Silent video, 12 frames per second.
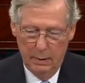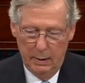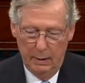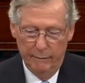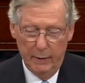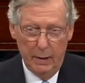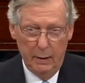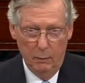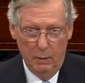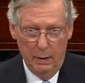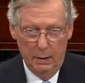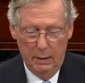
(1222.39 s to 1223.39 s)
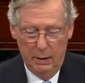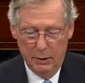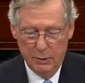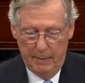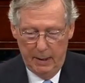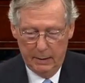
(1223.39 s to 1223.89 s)
if anyone,
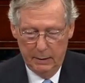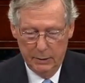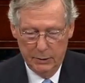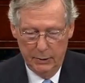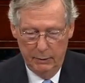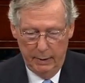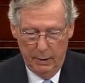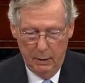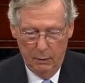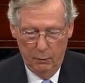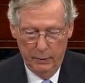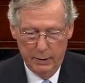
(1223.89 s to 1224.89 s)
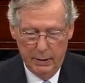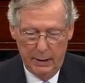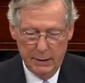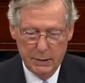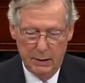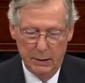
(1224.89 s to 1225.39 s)
expect that Syria would
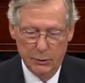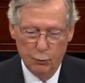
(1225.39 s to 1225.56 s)
test its